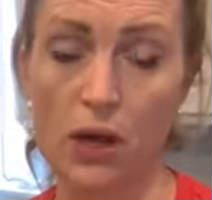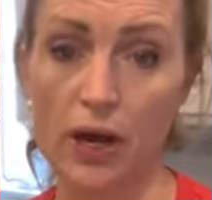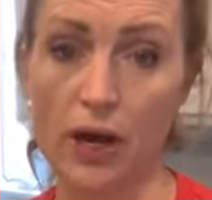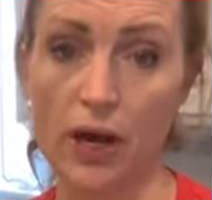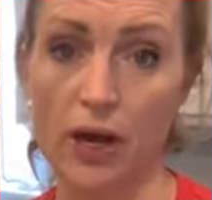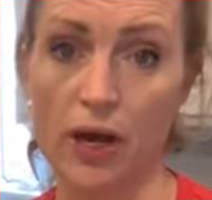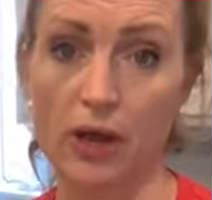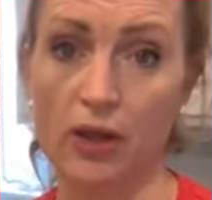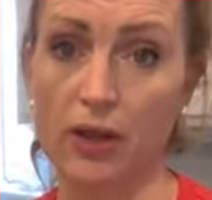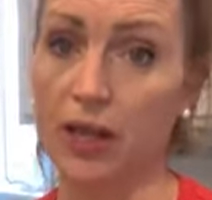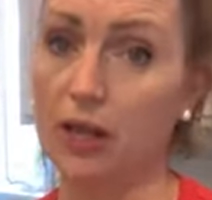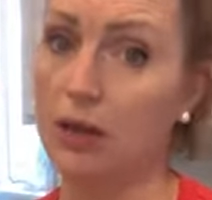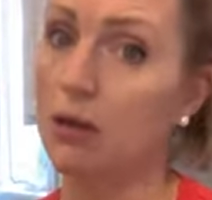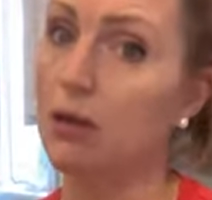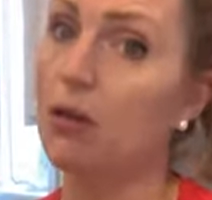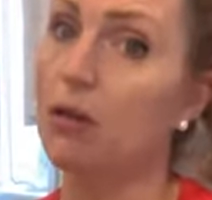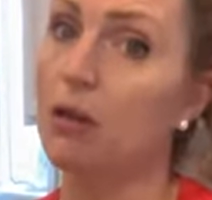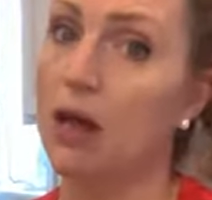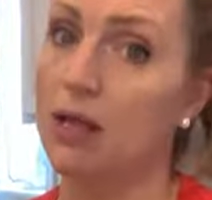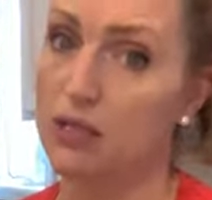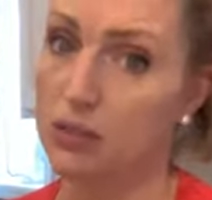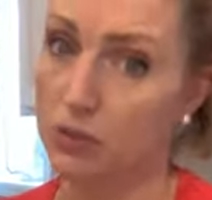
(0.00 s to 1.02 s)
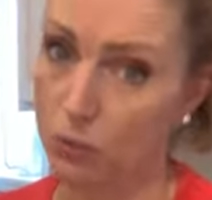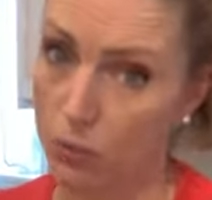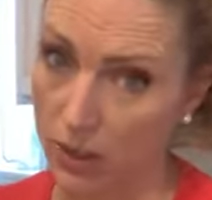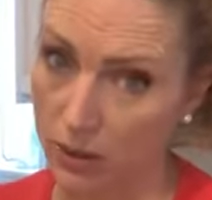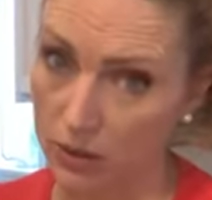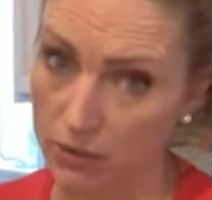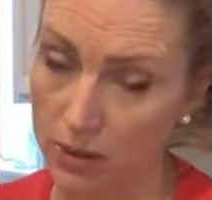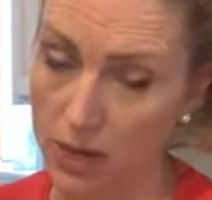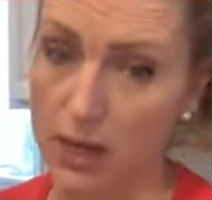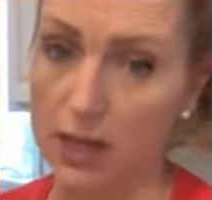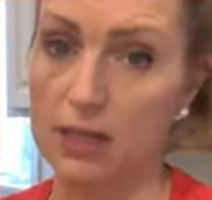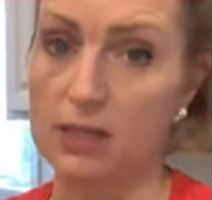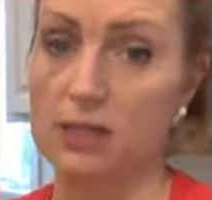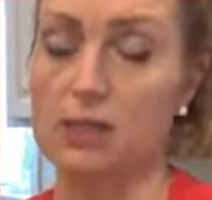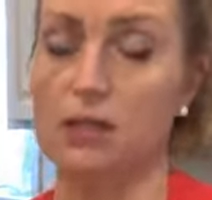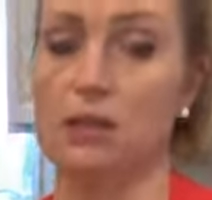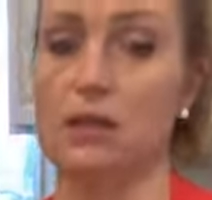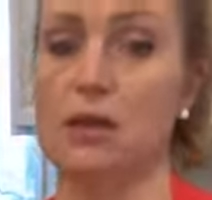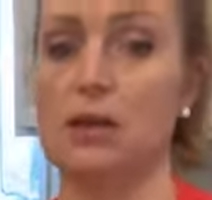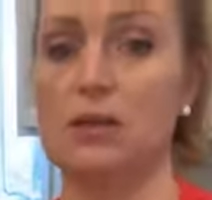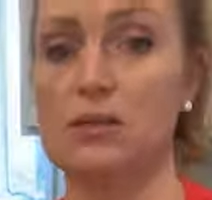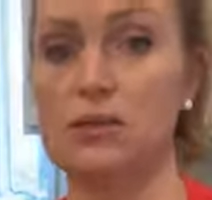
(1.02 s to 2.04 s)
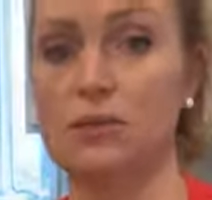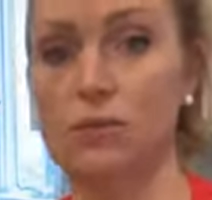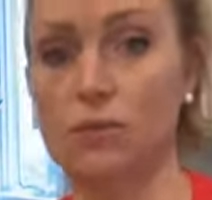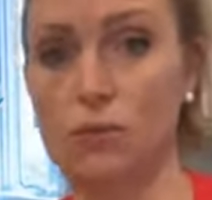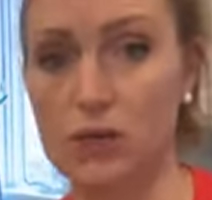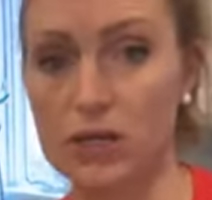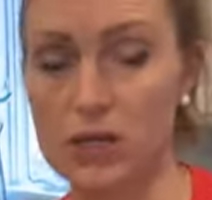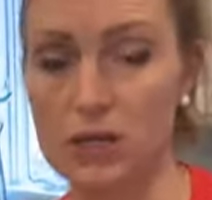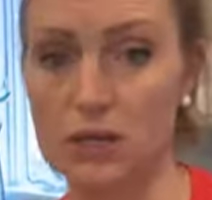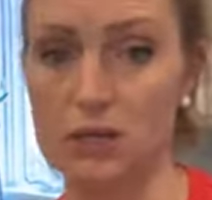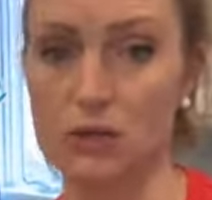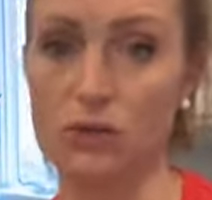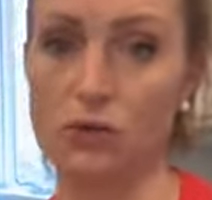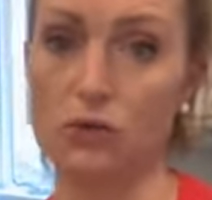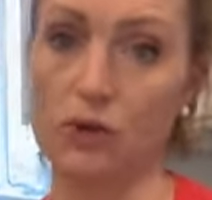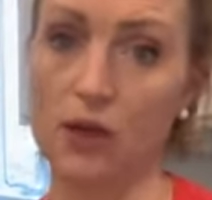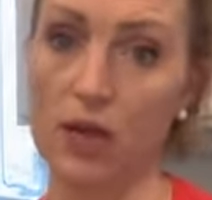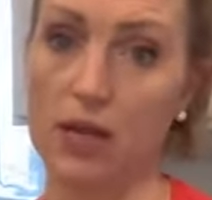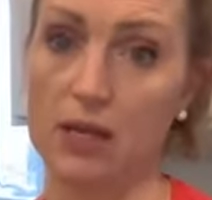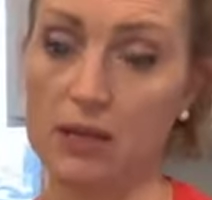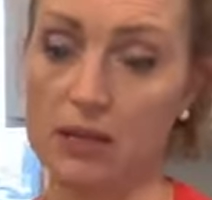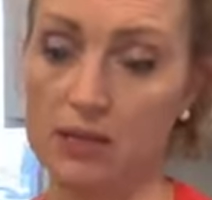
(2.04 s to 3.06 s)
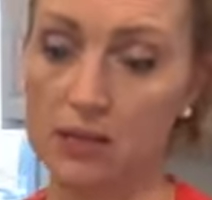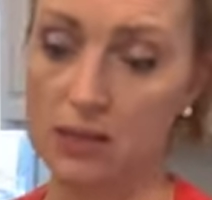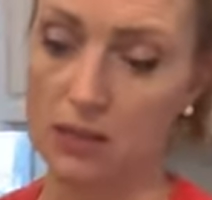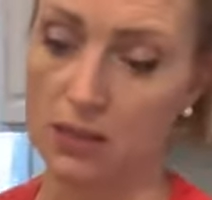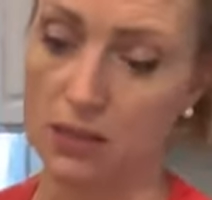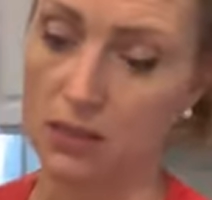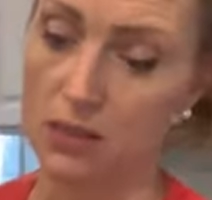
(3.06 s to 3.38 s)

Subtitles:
like lots of white rice and lots of wheat and grains.